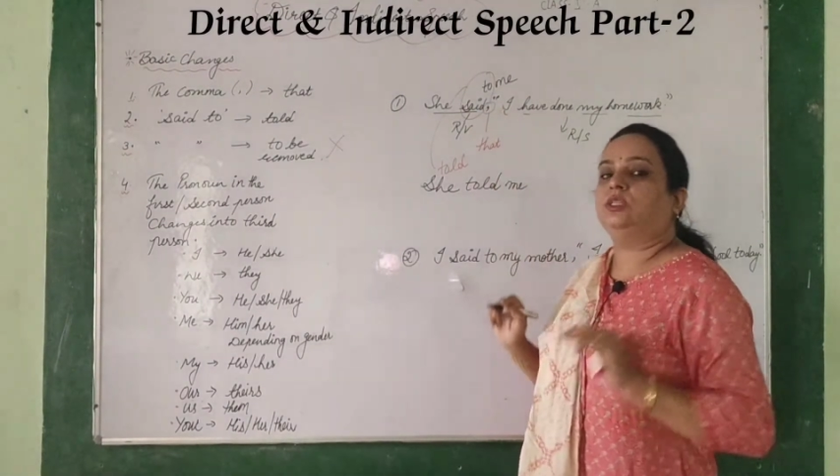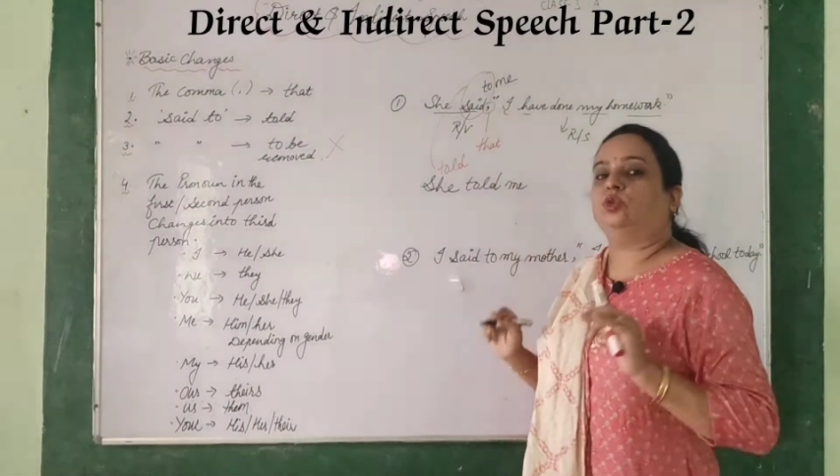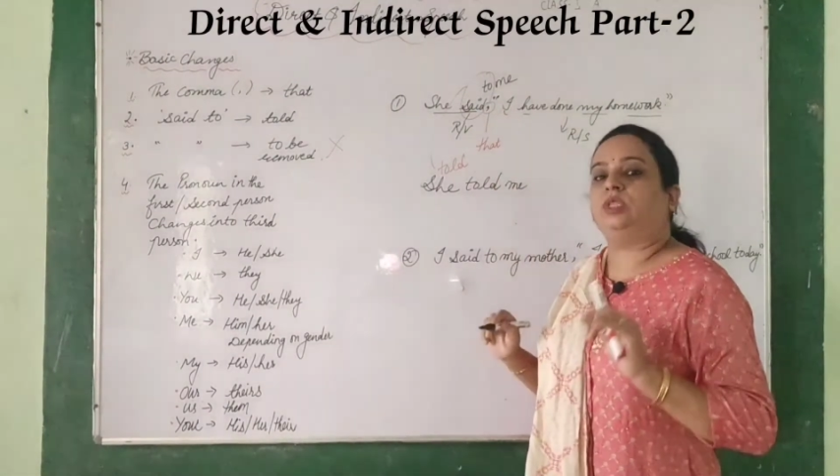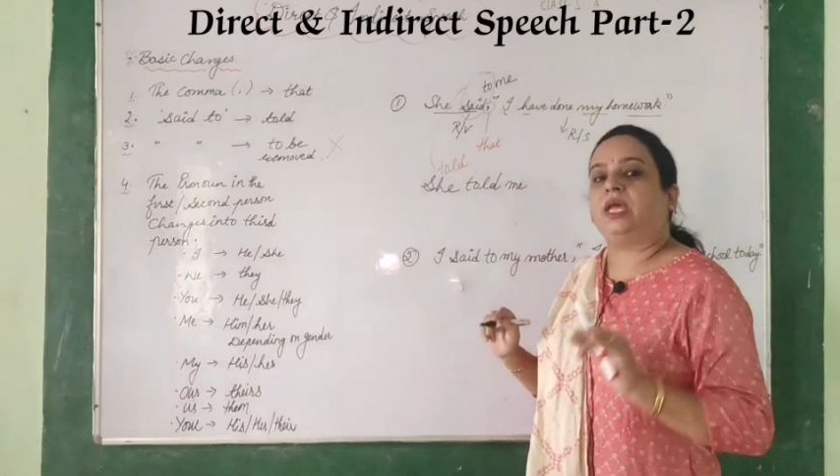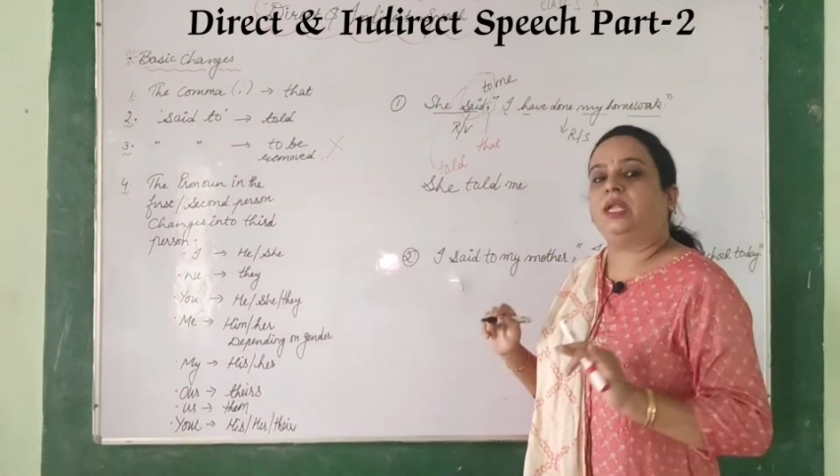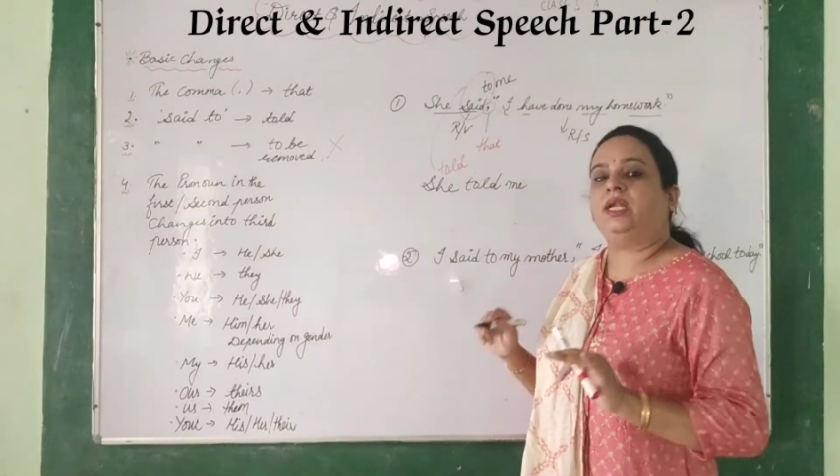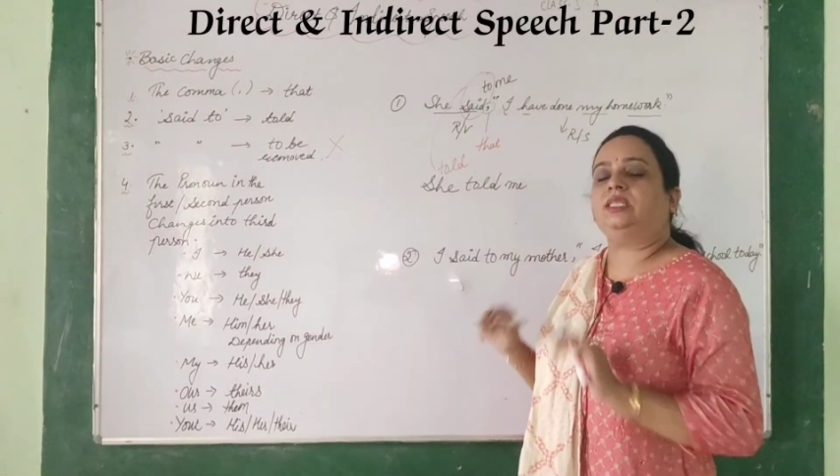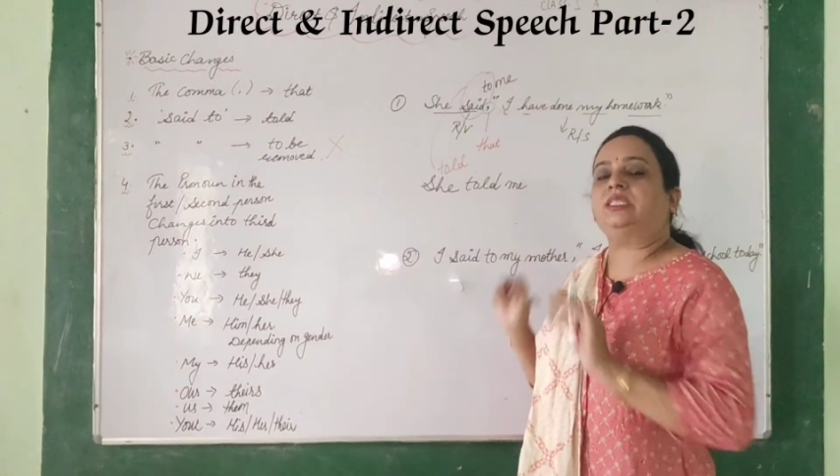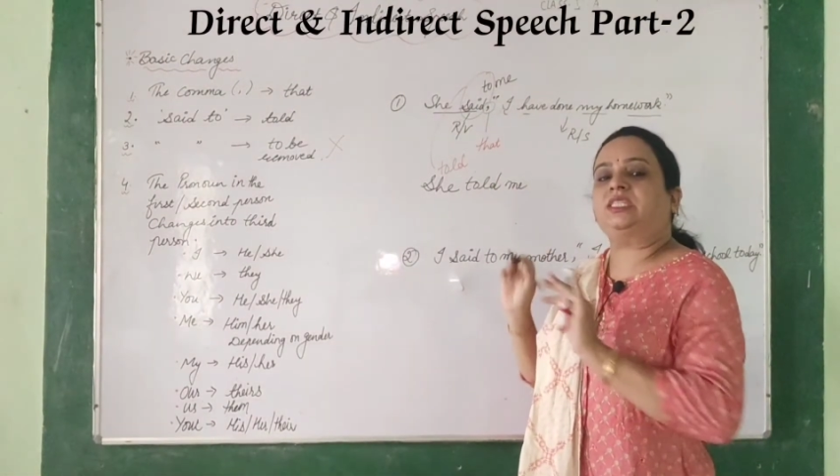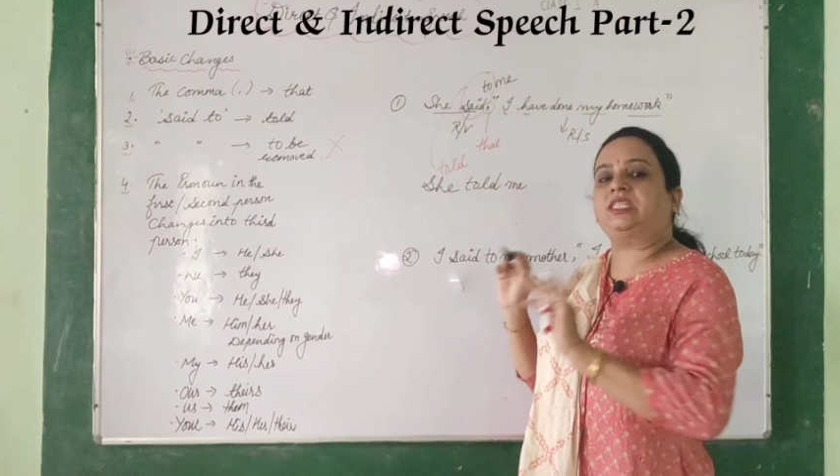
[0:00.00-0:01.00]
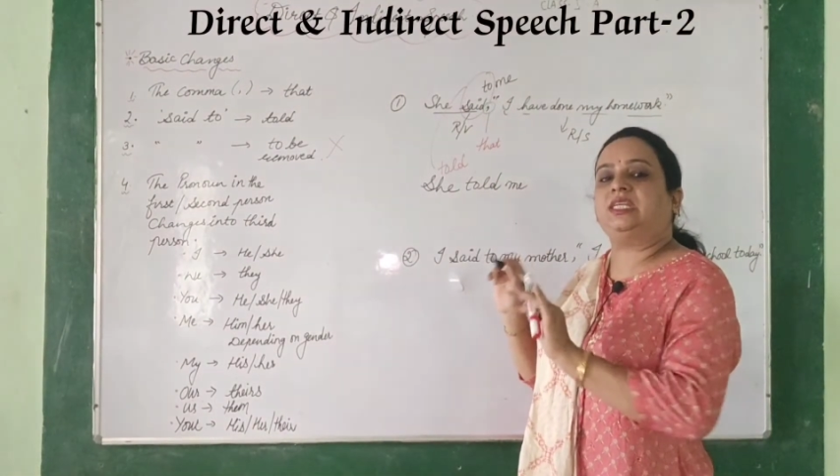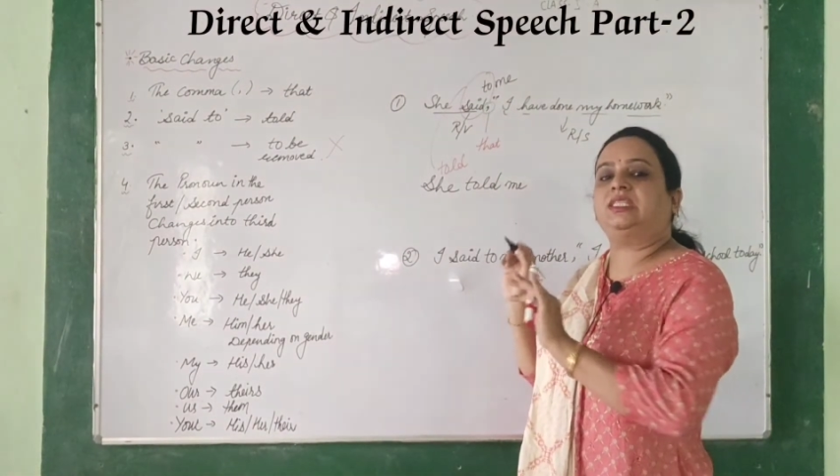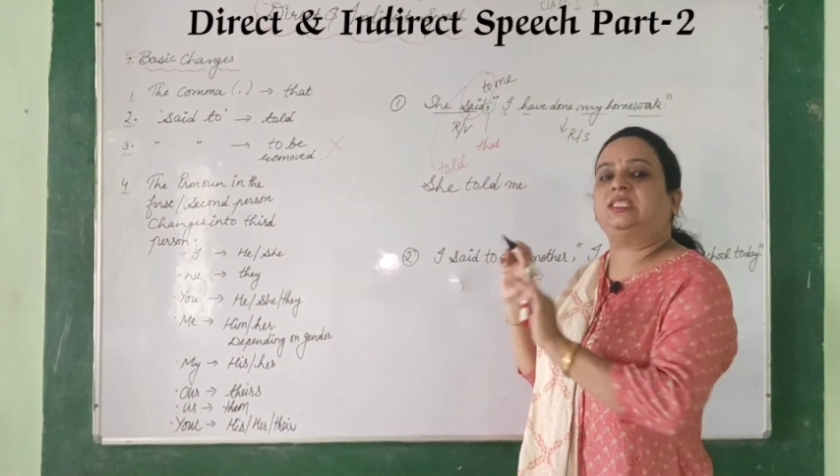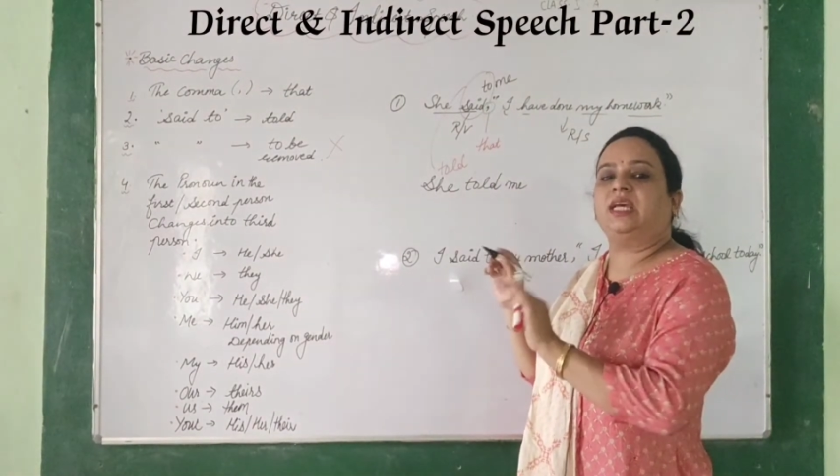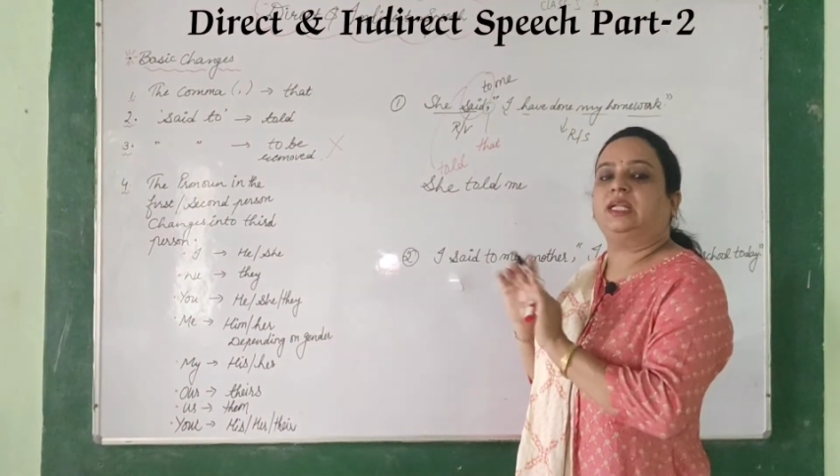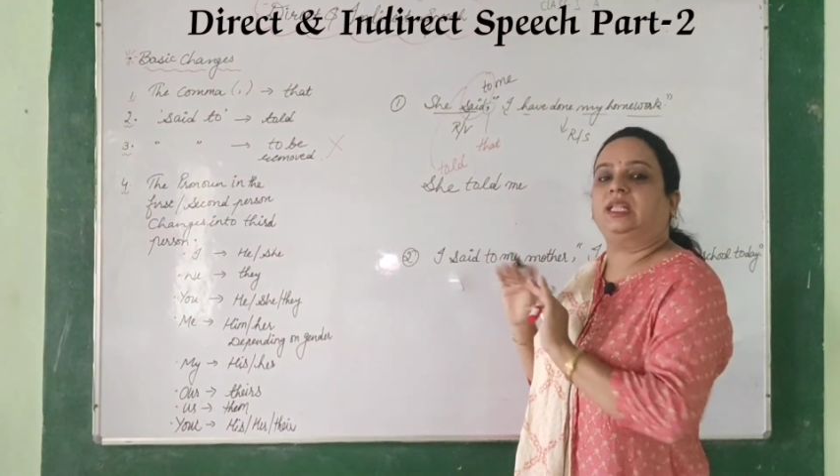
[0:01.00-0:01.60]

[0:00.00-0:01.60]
so then it is she said,